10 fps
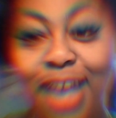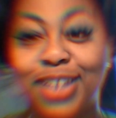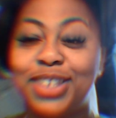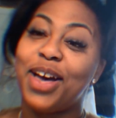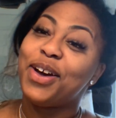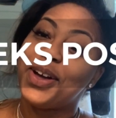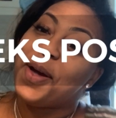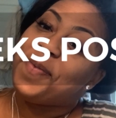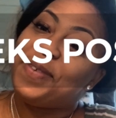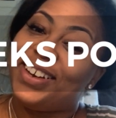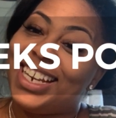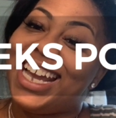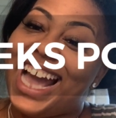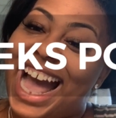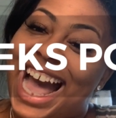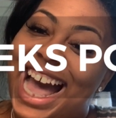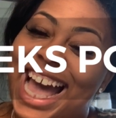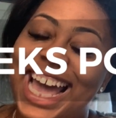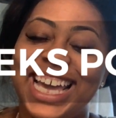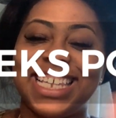So good morning,
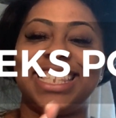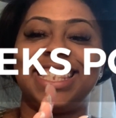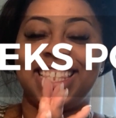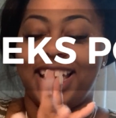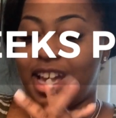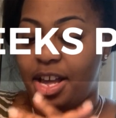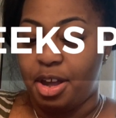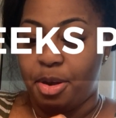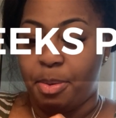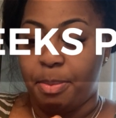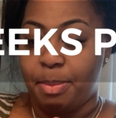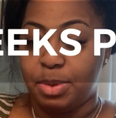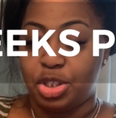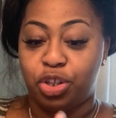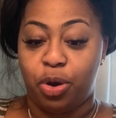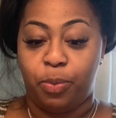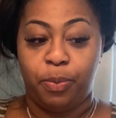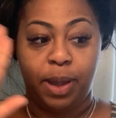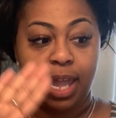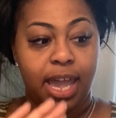guys. So
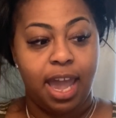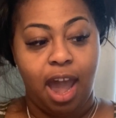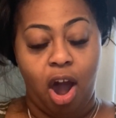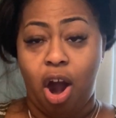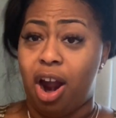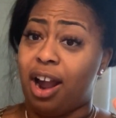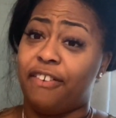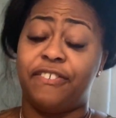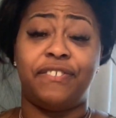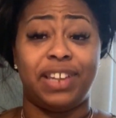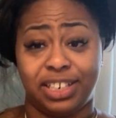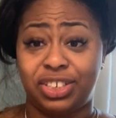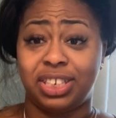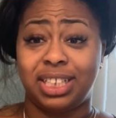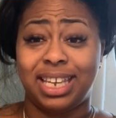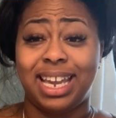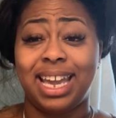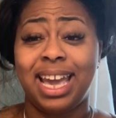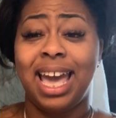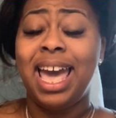we are officially
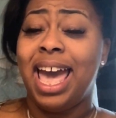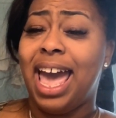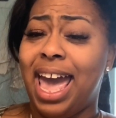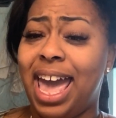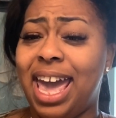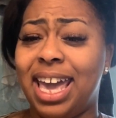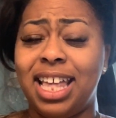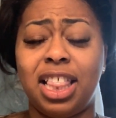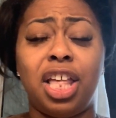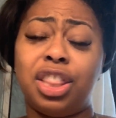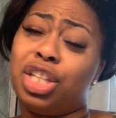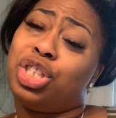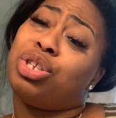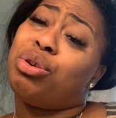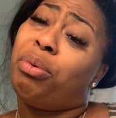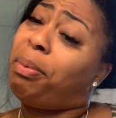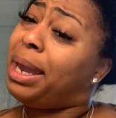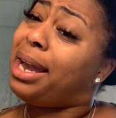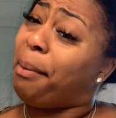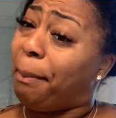at the
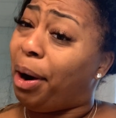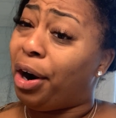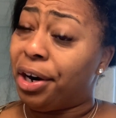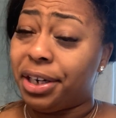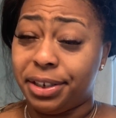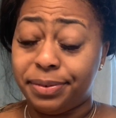2-week mark.